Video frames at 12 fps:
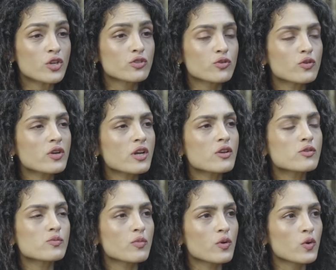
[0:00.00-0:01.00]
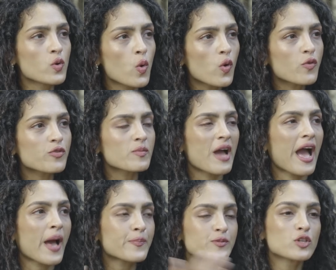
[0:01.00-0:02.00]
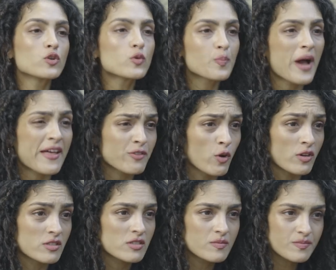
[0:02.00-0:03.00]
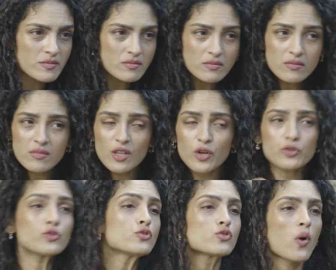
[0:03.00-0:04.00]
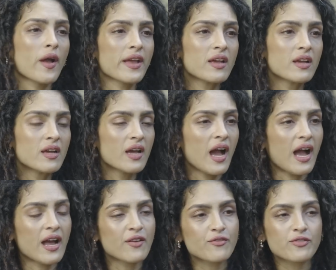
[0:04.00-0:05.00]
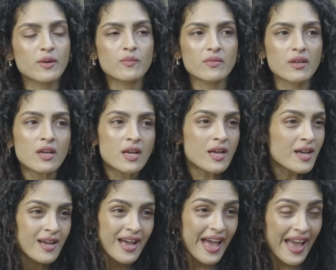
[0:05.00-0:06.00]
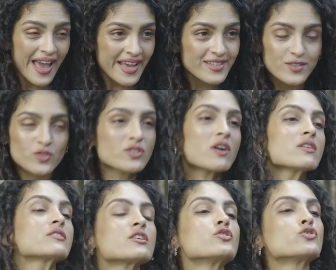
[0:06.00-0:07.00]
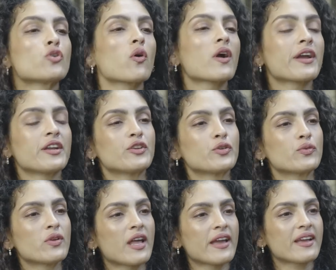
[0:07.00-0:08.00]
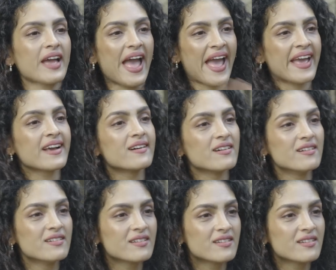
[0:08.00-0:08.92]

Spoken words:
So you can go from absolute pathos to joy and from exalted joy to like anger